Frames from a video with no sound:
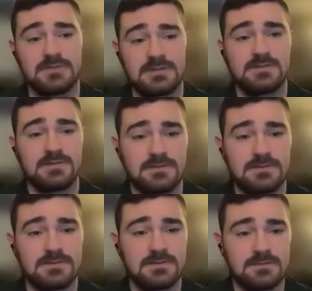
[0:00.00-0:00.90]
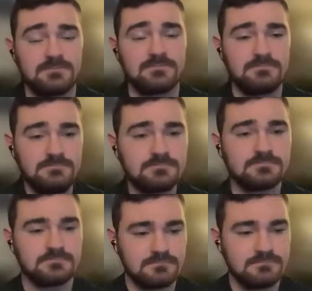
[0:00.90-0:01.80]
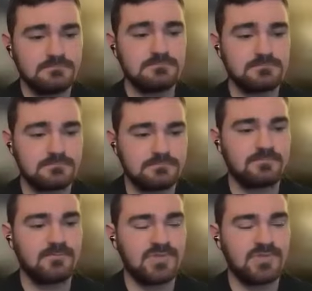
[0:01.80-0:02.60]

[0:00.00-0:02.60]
2019 was unbelievable. Mm-hmm.